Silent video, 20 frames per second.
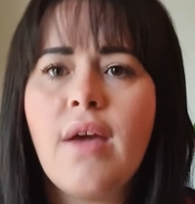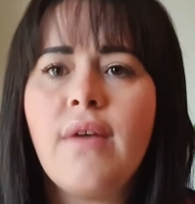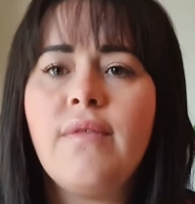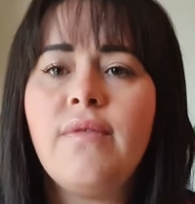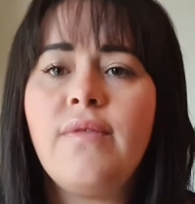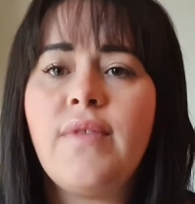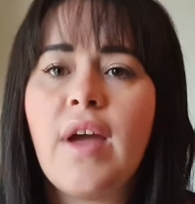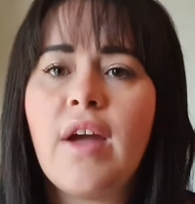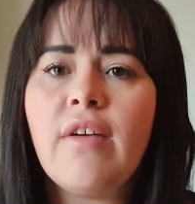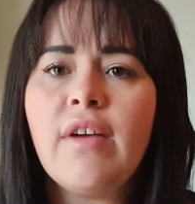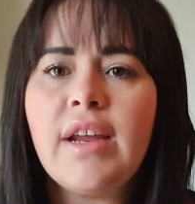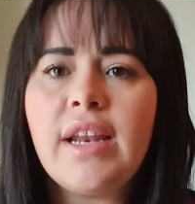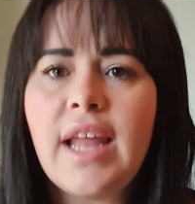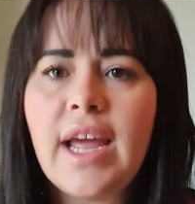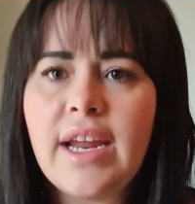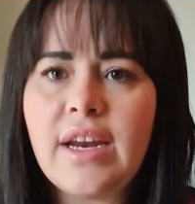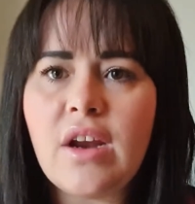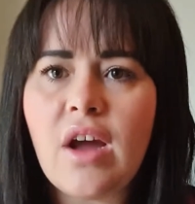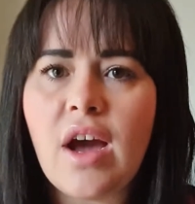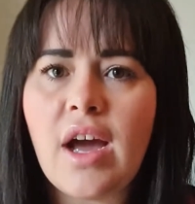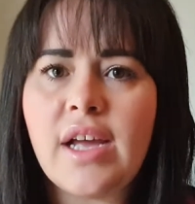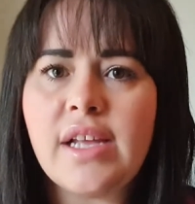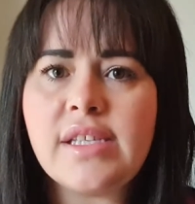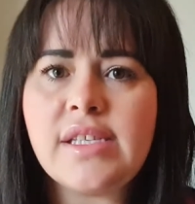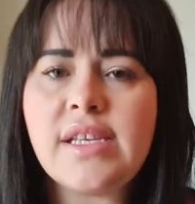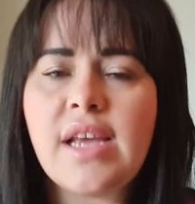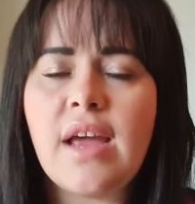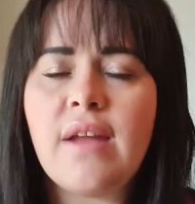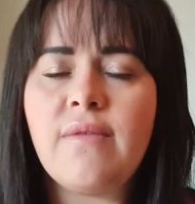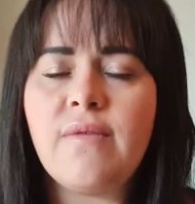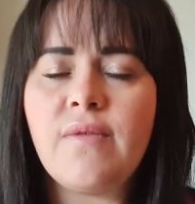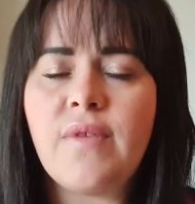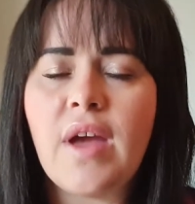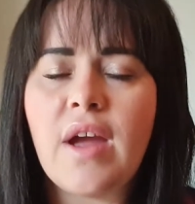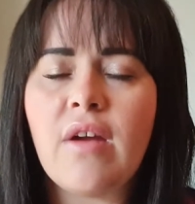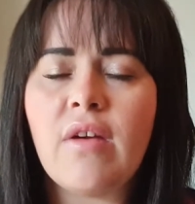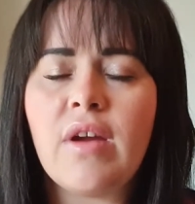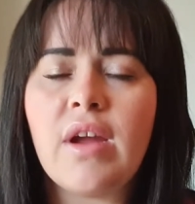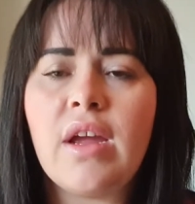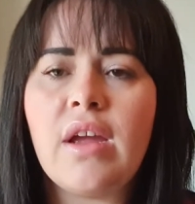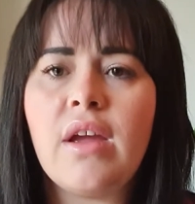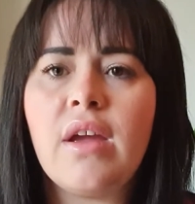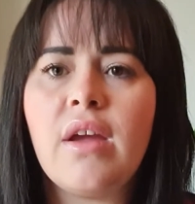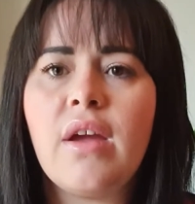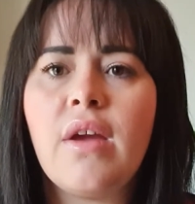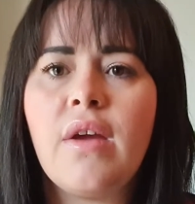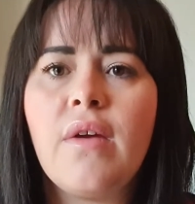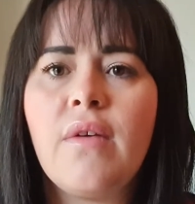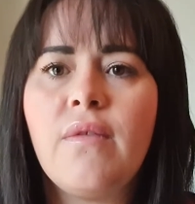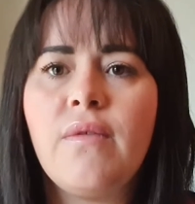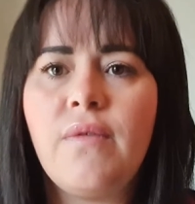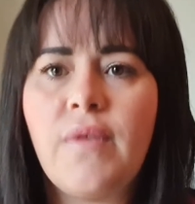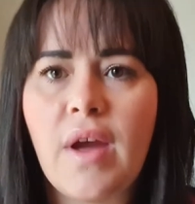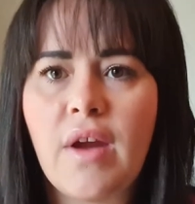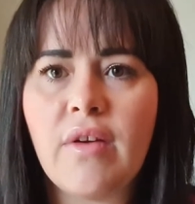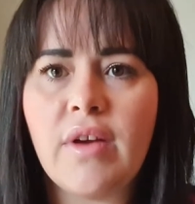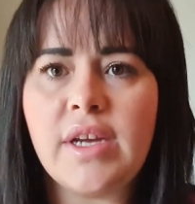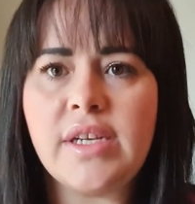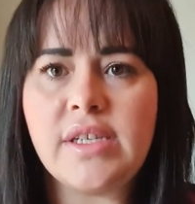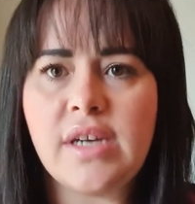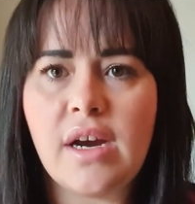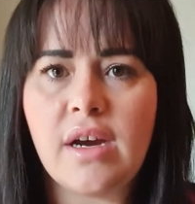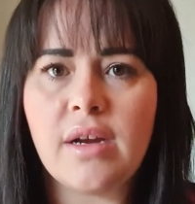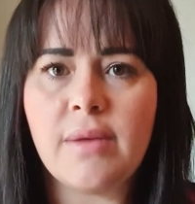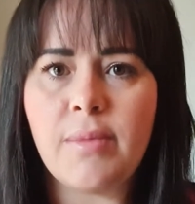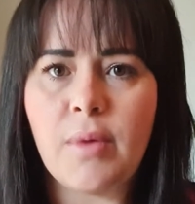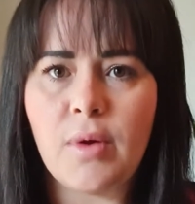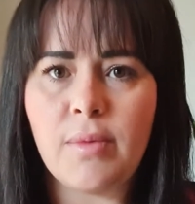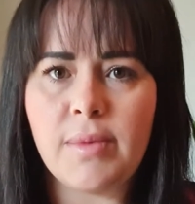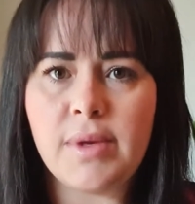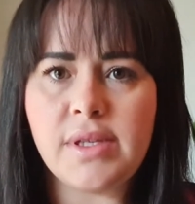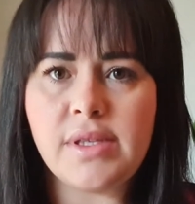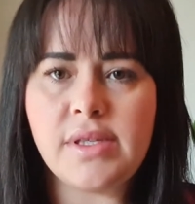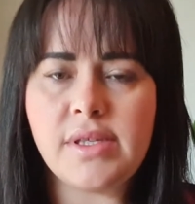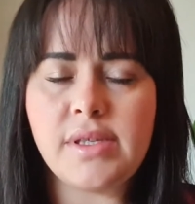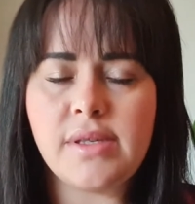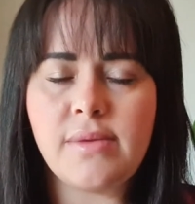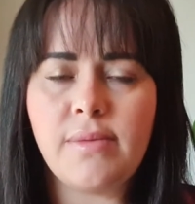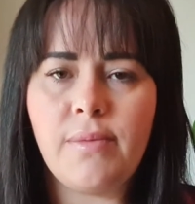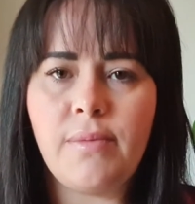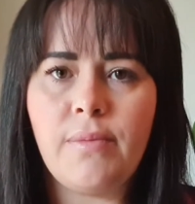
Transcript: Very late nights and very, very dark moments.